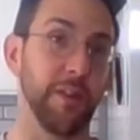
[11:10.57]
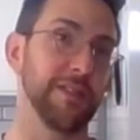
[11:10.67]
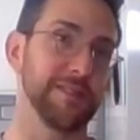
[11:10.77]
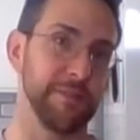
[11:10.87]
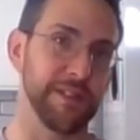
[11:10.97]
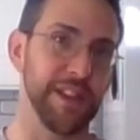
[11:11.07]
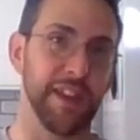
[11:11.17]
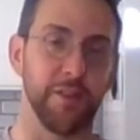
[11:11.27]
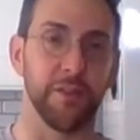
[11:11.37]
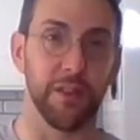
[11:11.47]
or at least my
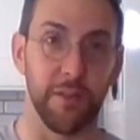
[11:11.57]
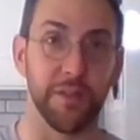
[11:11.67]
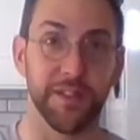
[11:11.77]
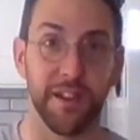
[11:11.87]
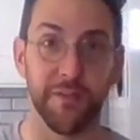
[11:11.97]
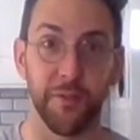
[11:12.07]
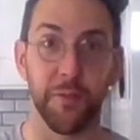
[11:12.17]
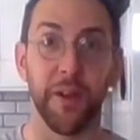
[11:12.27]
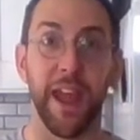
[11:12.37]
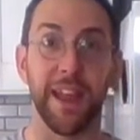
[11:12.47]
channel, Cooking with John
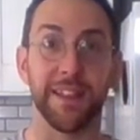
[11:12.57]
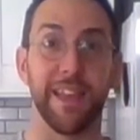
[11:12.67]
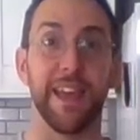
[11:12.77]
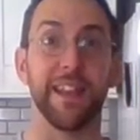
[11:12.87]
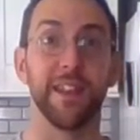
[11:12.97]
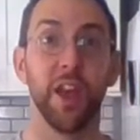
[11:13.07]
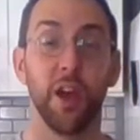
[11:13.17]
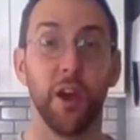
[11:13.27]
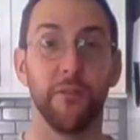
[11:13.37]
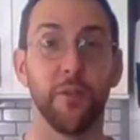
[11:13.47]
Gruber, and then
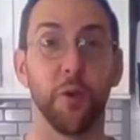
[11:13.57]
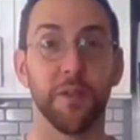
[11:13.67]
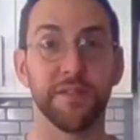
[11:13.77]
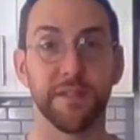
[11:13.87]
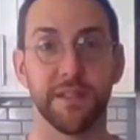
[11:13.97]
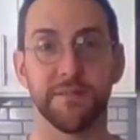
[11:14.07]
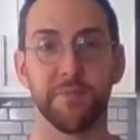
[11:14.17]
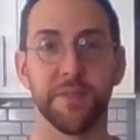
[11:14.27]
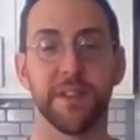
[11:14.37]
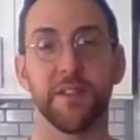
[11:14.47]
of course this
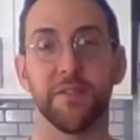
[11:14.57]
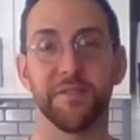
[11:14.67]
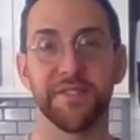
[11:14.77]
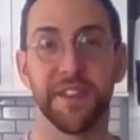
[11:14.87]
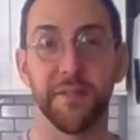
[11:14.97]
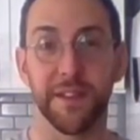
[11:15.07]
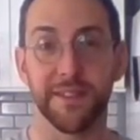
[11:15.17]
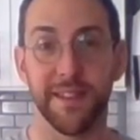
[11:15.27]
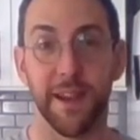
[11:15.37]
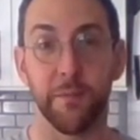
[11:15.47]
particular
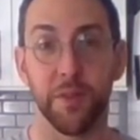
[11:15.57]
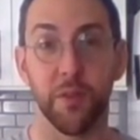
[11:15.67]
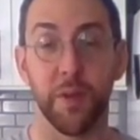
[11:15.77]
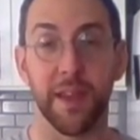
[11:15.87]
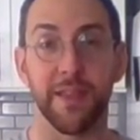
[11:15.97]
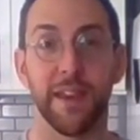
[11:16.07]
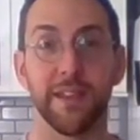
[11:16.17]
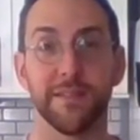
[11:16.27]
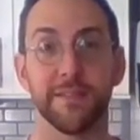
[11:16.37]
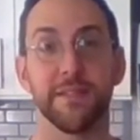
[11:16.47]
series that I'm doing
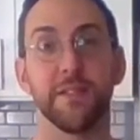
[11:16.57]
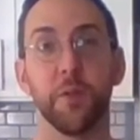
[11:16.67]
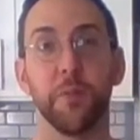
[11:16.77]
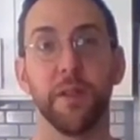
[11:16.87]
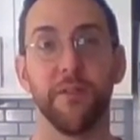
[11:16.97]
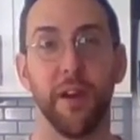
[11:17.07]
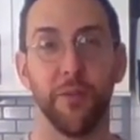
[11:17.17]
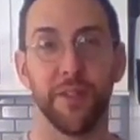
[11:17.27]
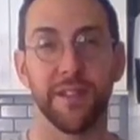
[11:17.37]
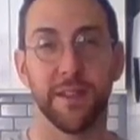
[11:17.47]
that is a little bit of
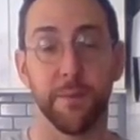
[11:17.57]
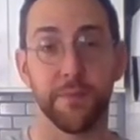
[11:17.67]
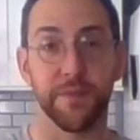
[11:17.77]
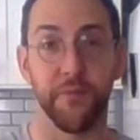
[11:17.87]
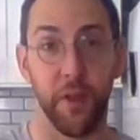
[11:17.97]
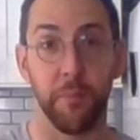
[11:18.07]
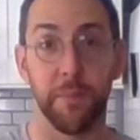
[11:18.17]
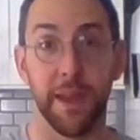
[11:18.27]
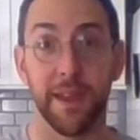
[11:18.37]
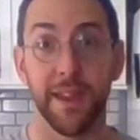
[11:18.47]
healthy tips from
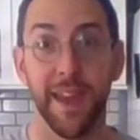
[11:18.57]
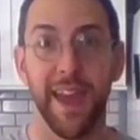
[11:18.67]
me.